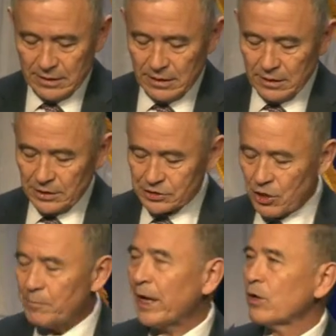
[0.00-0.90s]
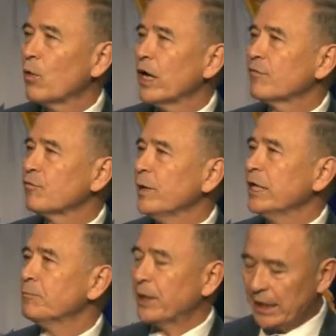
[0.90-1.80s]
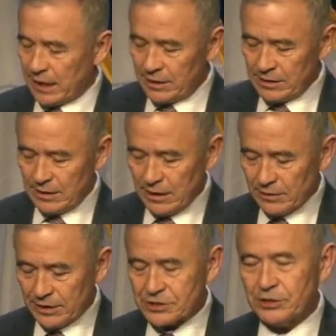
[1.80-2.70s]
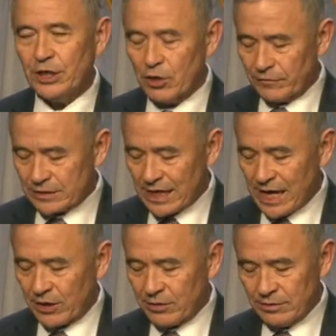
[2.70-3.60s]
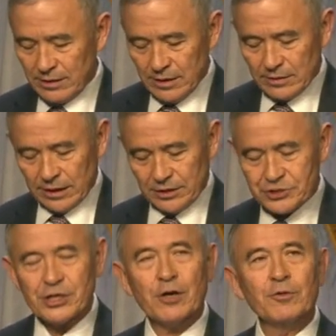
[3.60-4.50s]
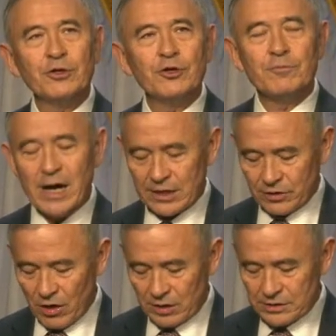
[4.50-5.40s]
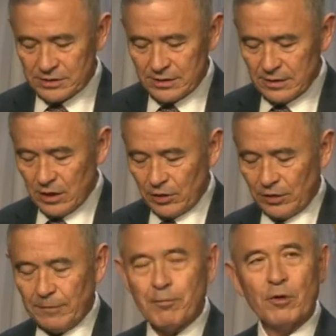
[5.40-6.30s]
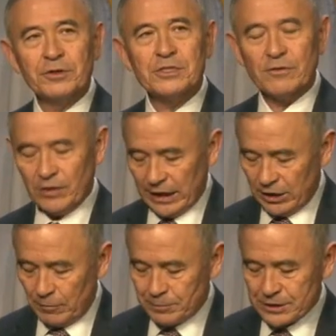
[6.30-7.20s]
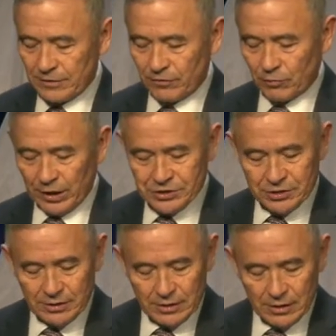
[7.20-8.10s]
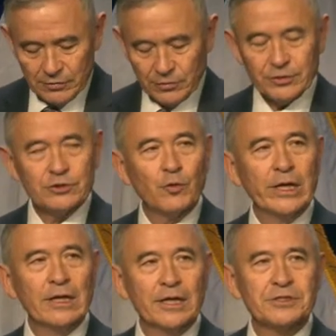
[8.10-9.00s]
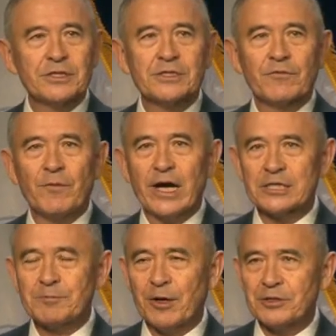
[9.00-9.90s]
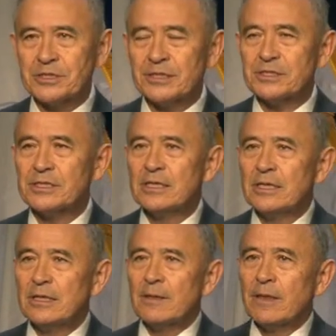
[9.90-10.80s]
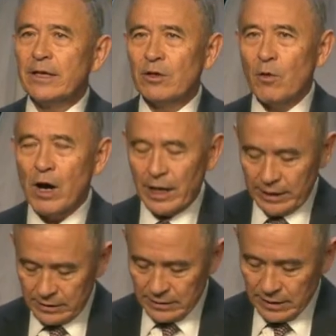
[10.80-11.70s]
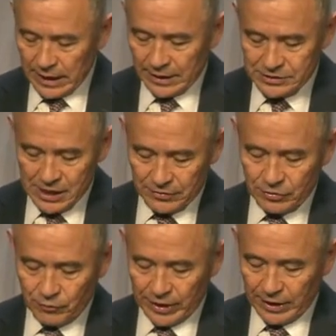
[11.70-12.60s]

There's no better way for me to begin this year of the Tiger than to share with you my thoughts on the importance of the Indo Pacific region through the twin lenses of my experiences in Hawaii and in South Korea.